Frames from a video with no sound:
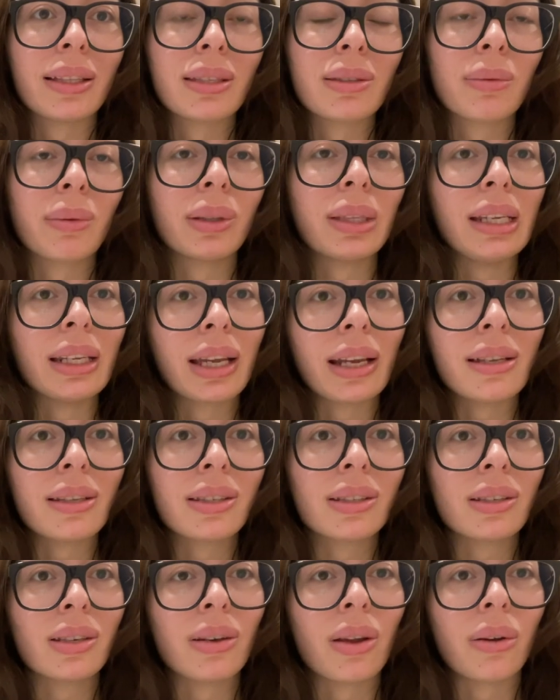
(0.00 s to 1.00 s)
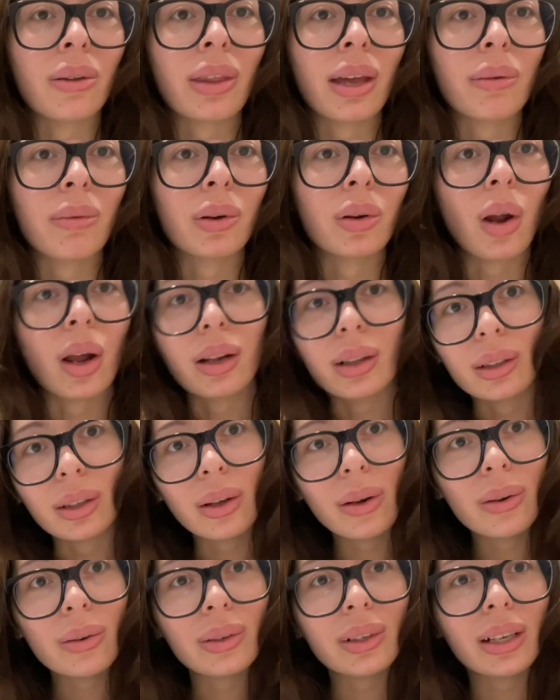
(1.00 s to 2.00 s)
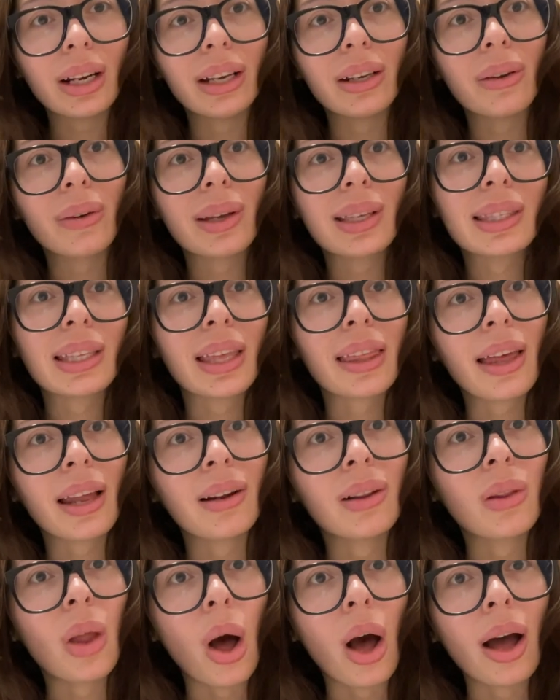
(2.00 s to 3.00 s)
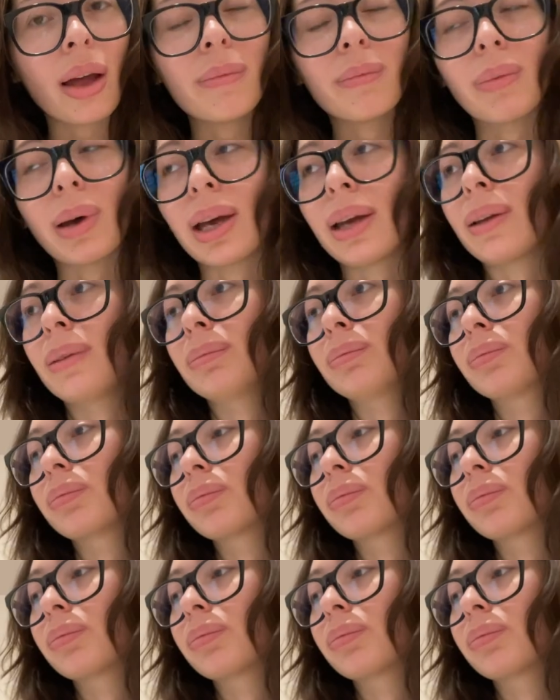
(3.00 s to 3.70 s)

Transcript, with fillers: It's really nice to know that we're not alone. And I know I say that a lot, but